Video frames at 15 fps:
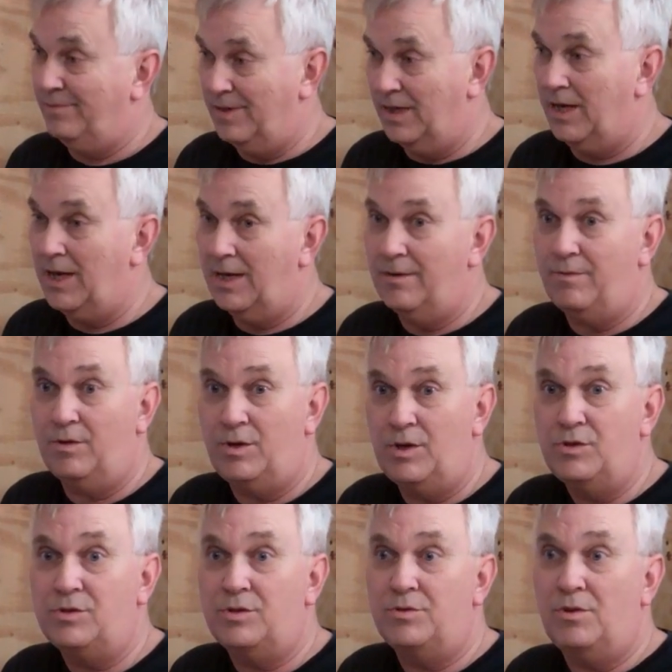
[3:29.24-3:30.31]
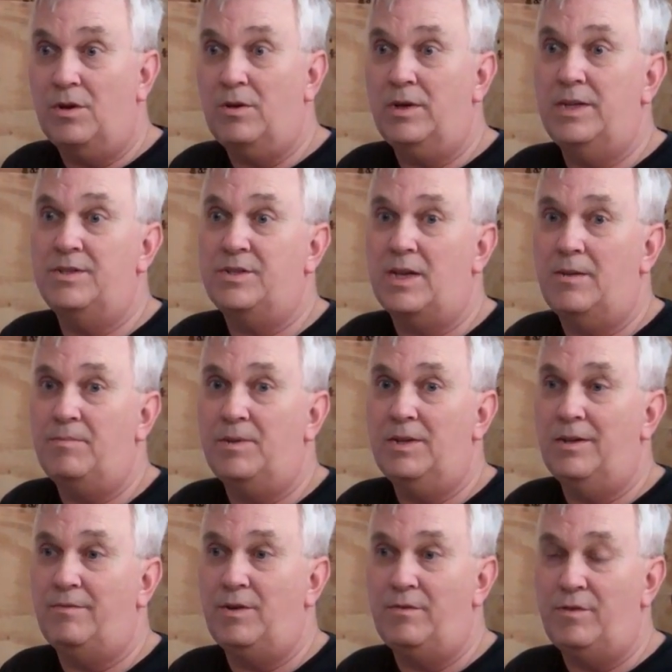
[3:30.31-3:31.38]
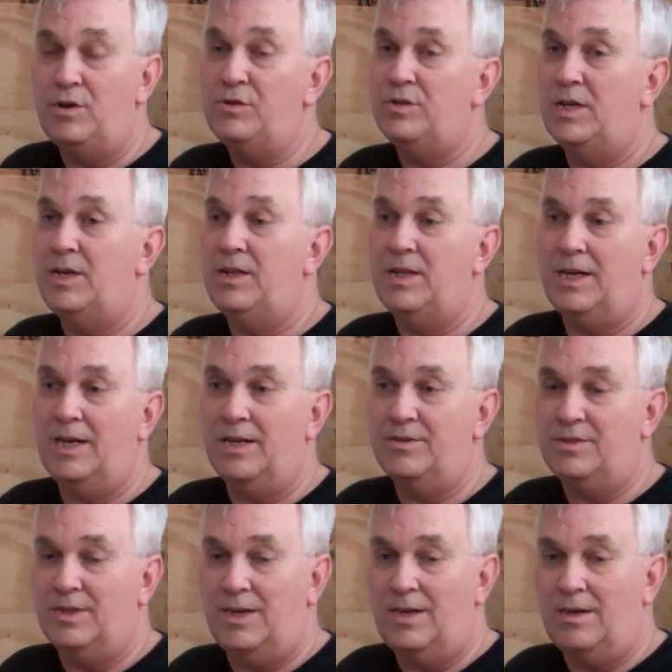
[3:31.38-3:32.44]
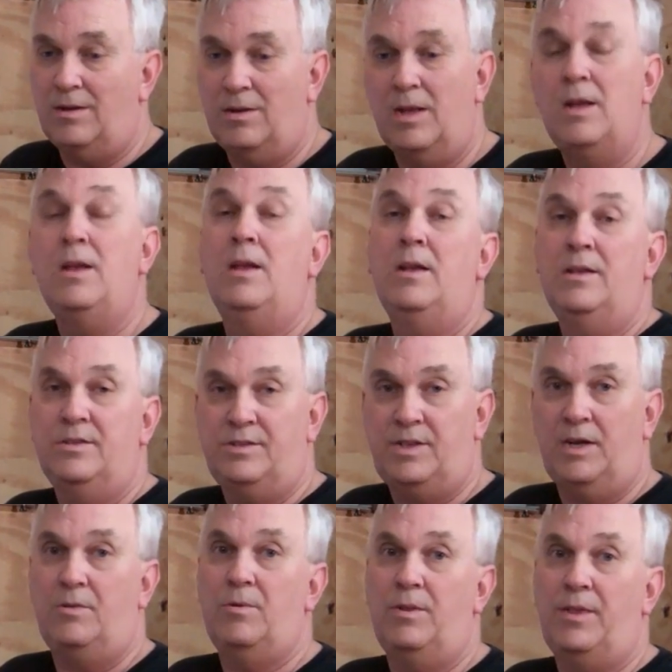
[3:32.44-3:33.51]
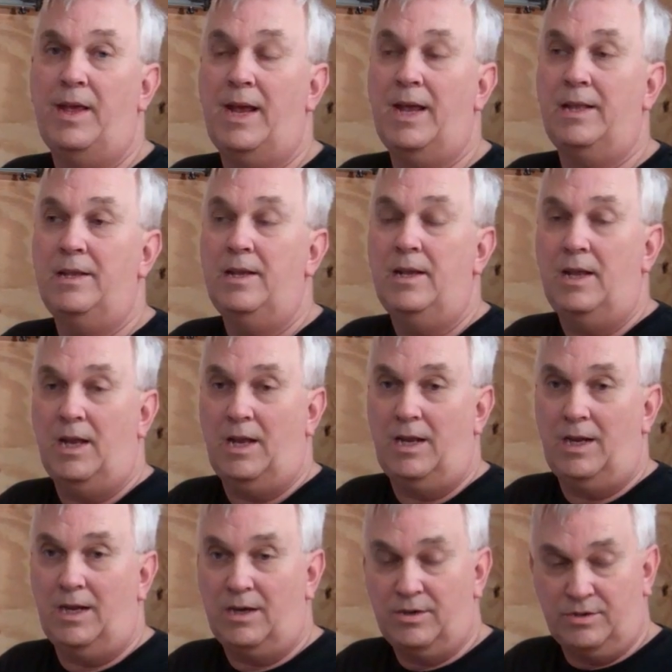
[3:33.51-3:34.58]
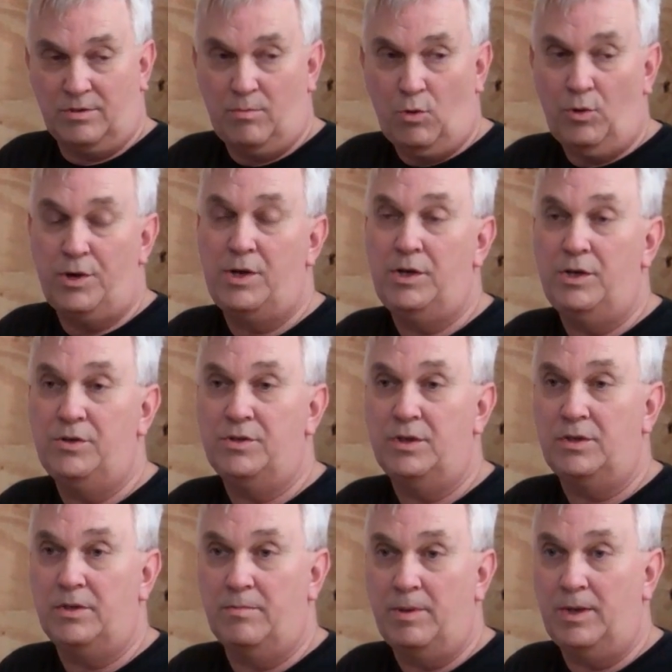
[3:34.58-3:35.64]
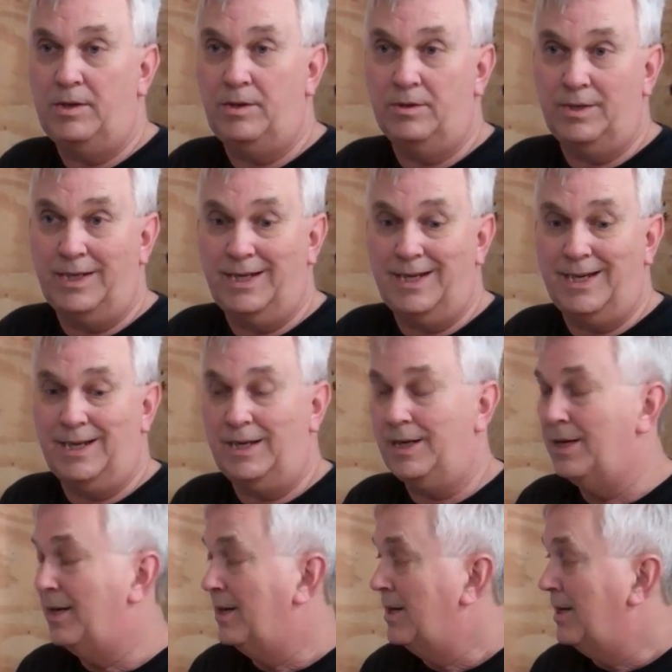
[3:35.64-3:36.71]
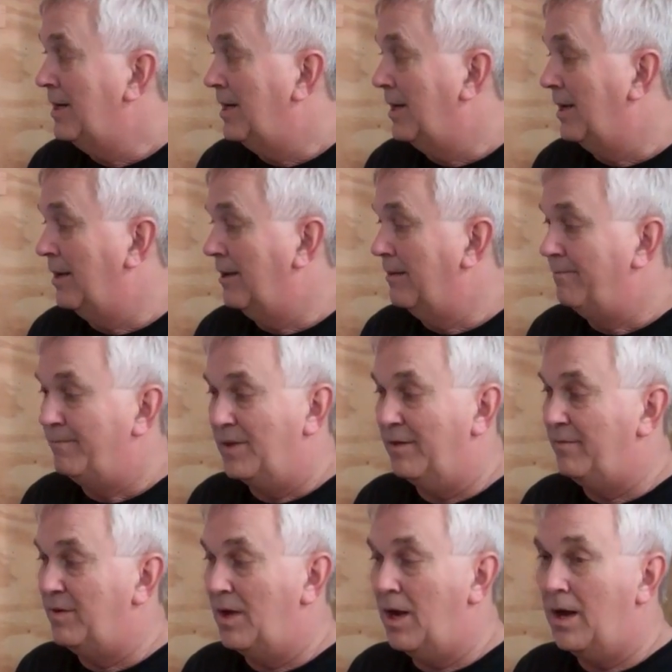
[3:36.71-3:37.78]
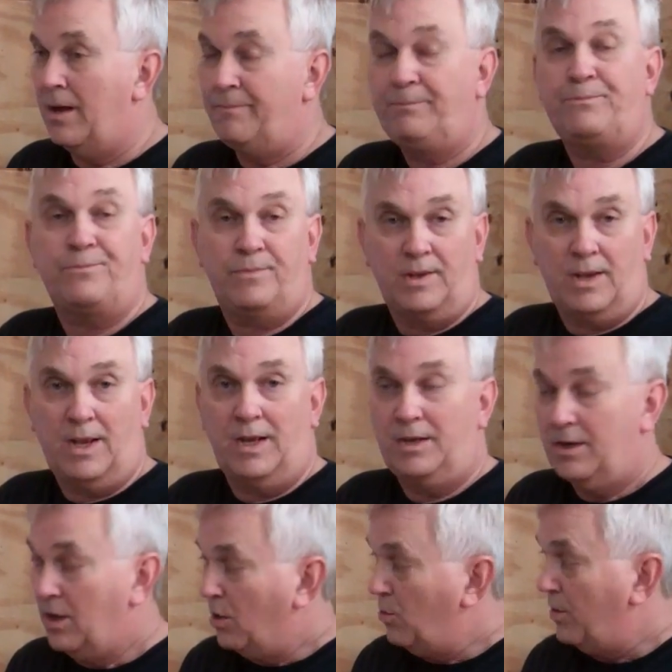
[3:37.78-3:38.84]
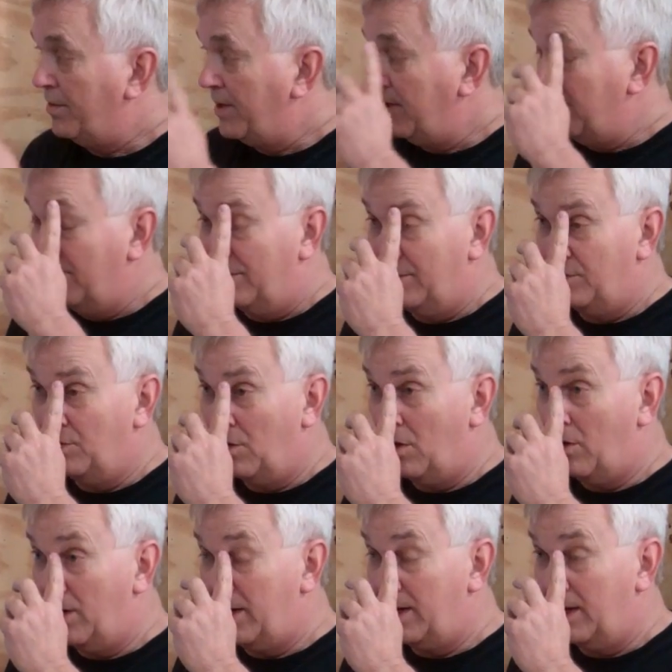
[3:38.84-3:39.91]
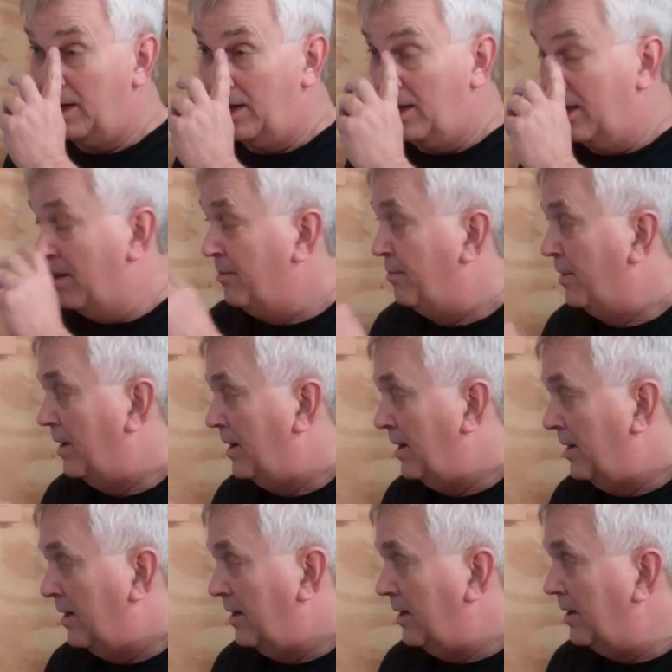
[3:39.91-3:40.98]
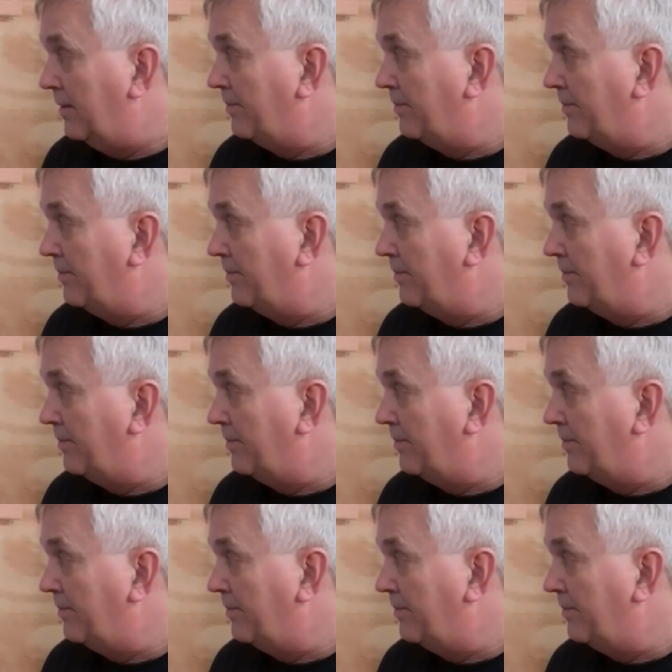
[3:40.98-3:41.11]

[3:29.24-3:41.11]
again, if you're used to drawing in something, if you've used anything else at all, stick with that. And because the more you use it, the better you'll get at it. Um, if you're not, I'd go with either the drawing, uh,